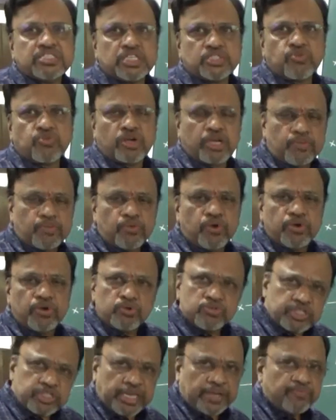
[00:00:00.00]
That's what I am going
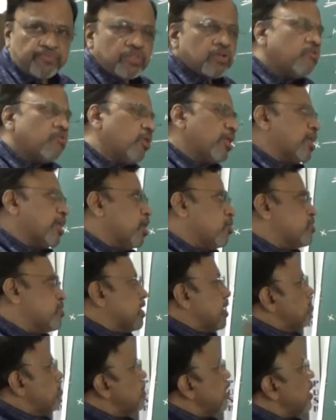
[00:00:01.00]
to see. Okay, now
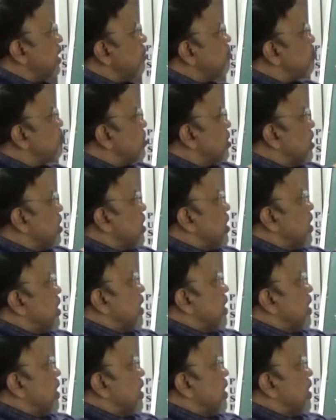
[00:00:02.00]
tell me,